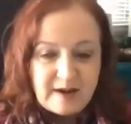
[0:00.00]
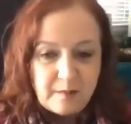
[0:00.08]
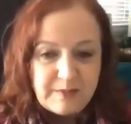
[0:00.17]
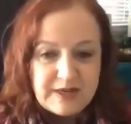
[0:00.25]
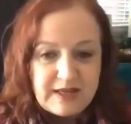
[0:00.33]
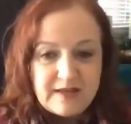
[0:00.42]

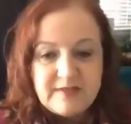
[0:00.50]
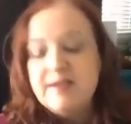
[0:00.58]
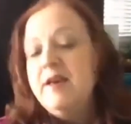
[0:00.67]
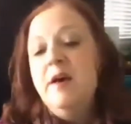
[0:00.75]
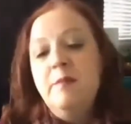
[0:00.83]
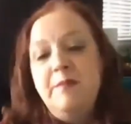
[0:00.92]
companies,
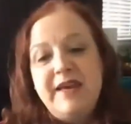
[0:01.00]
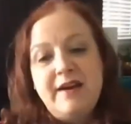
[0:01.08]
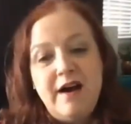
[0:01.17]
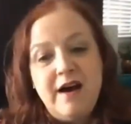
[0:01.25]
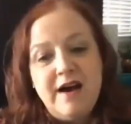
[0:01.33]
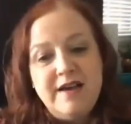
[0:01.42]

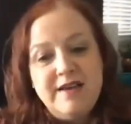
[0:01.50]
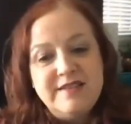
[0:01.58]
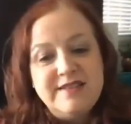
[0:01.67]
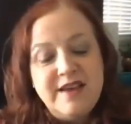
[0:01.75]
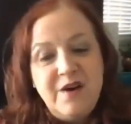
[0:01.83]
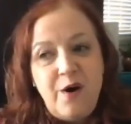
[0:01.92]

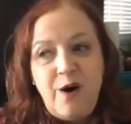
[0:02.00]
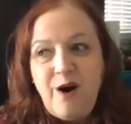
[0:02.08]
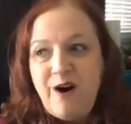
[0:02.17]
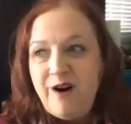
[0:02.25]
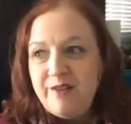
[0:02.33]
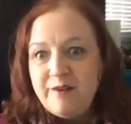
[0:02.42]
because
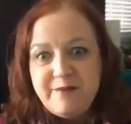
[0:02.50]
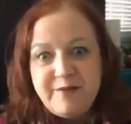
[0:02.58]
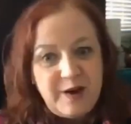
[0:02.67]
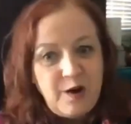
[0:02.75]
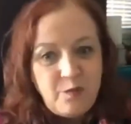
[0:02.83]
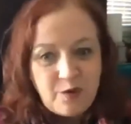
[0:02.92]
all of
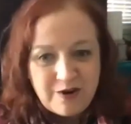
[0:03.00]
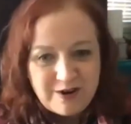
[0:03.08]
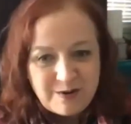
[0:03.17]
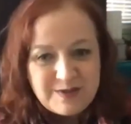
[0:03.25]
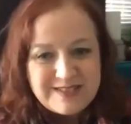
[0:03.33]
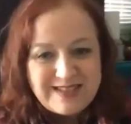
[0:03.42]
their
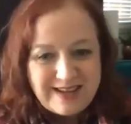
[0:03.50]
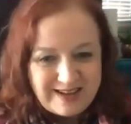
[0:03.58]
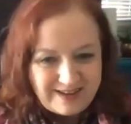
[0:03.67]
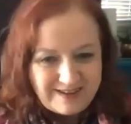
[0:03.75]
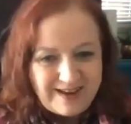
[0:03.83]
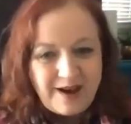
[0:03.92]
work was getting